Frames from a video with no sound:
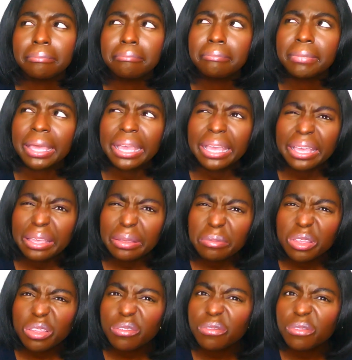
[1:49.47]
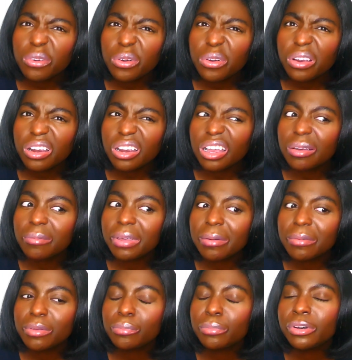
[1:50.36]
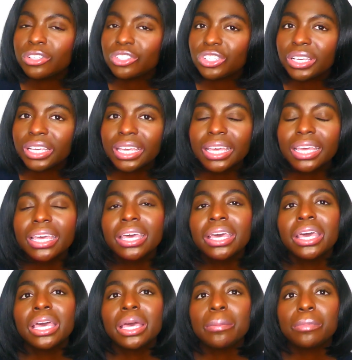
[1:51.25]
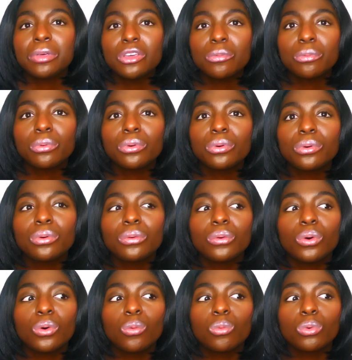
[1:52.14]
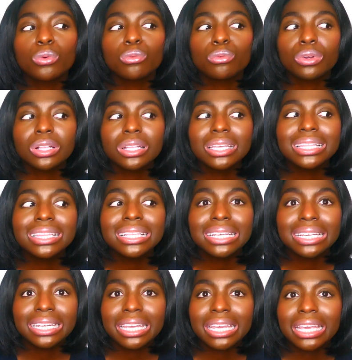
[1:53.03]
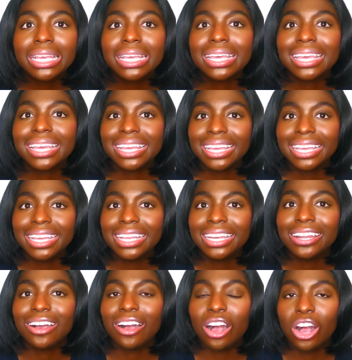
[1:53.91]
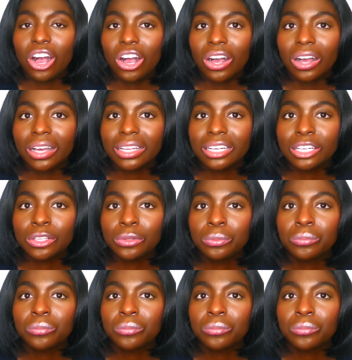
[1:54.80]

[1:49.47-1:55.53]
maybe 4, I might be pushing it, people were really leaning in on